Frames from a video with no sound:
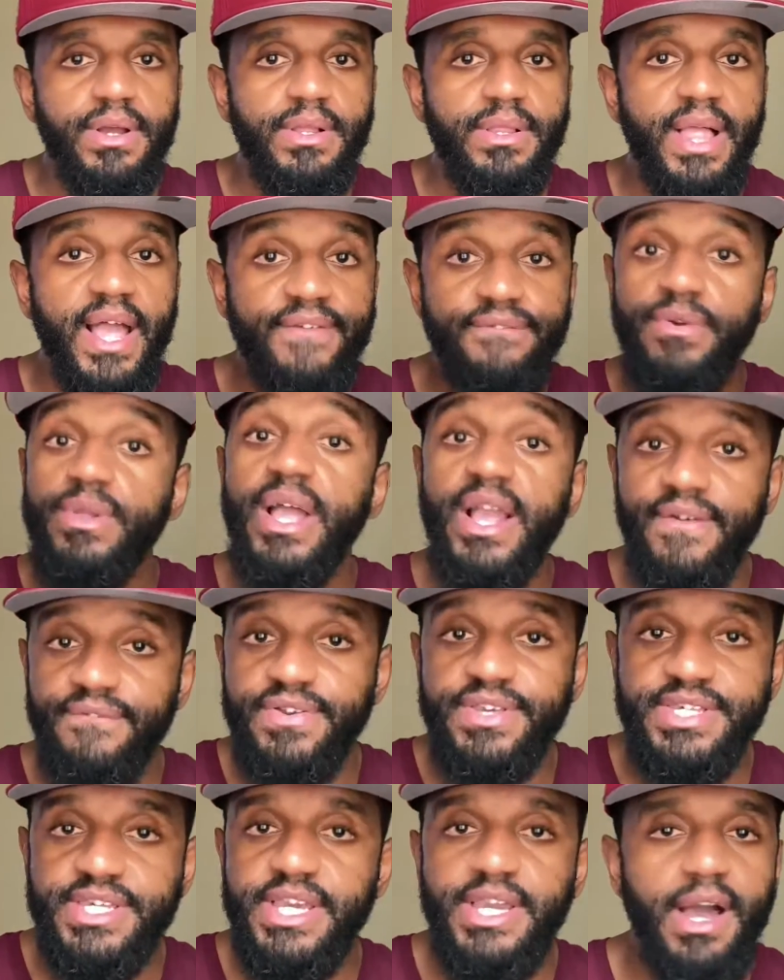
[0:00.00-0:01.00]
like for like a
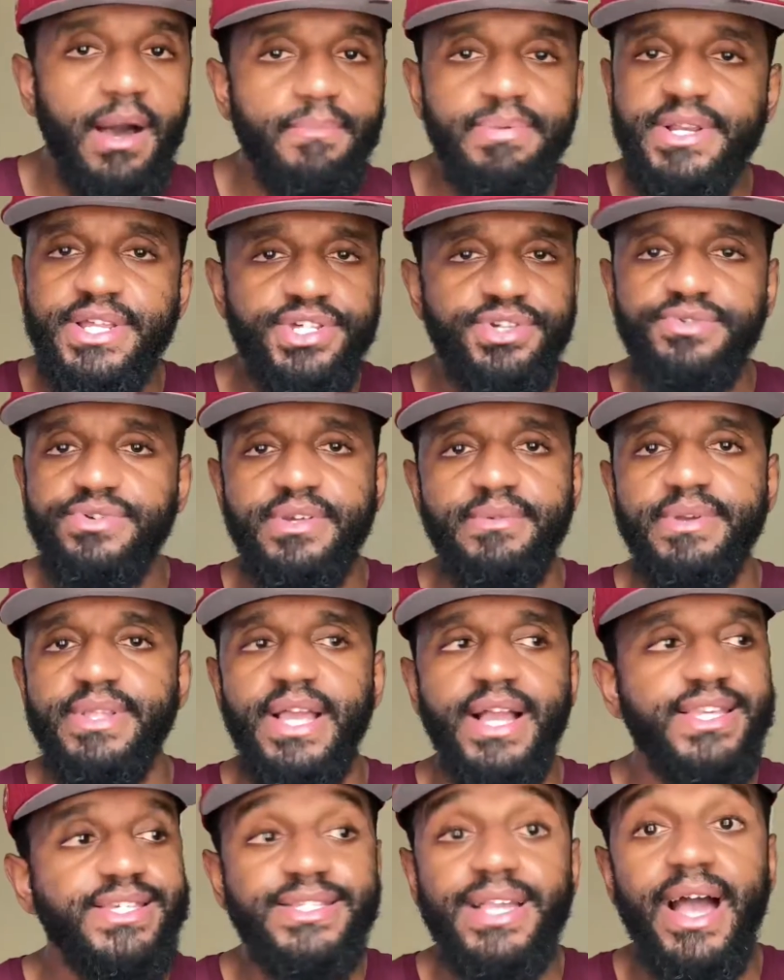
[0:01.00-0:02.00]
physique competition or something like
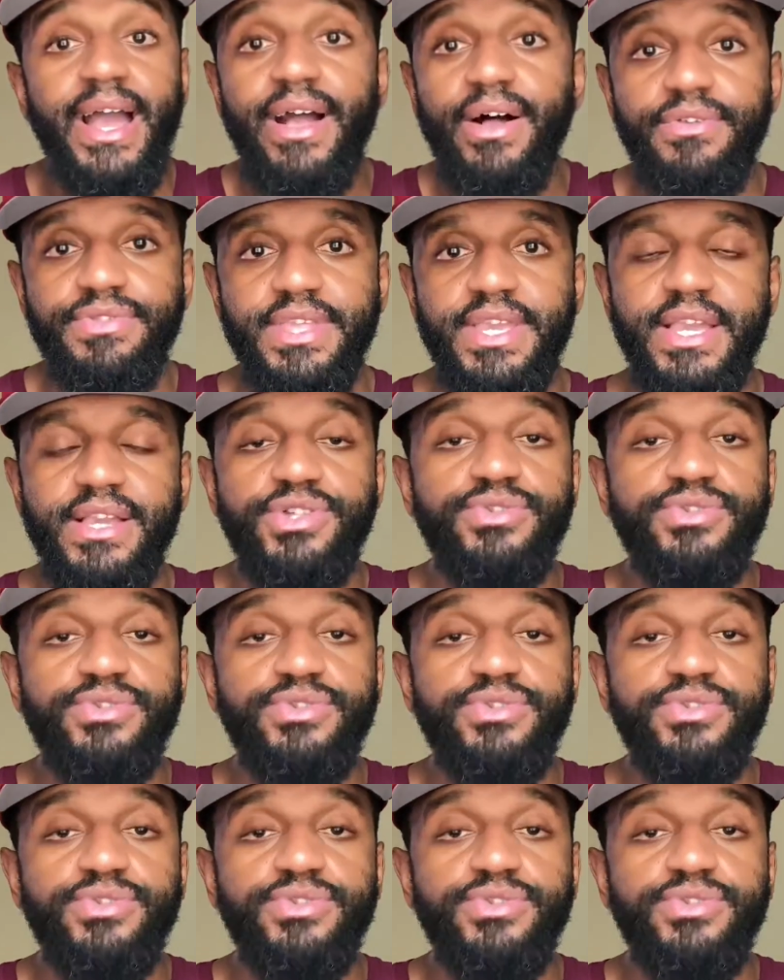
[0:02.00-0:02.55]
that. It's not healthy.